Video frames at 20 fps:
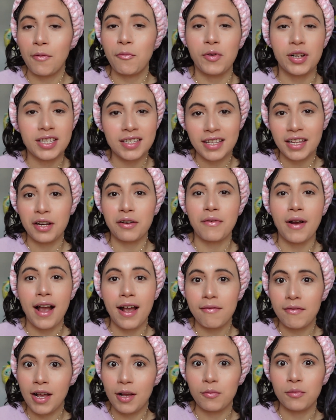Once they
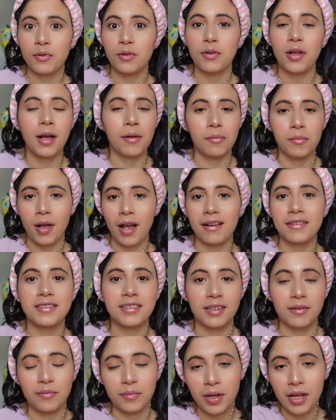arrive, I will unbox
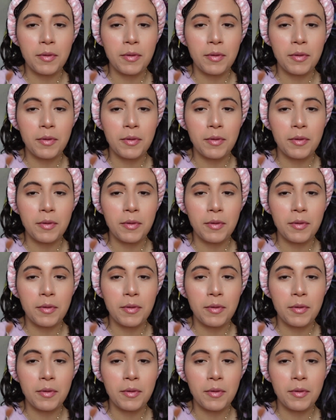them.